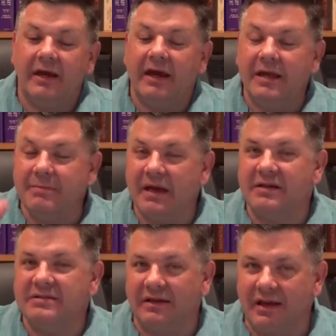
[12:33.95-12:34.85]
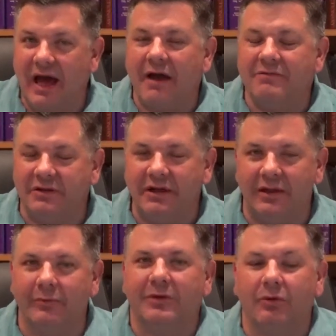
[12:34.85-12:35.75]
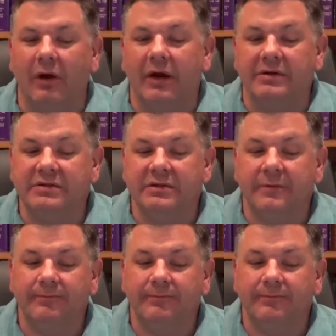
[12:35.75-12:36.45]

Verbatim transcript: he made us alive together with Christ.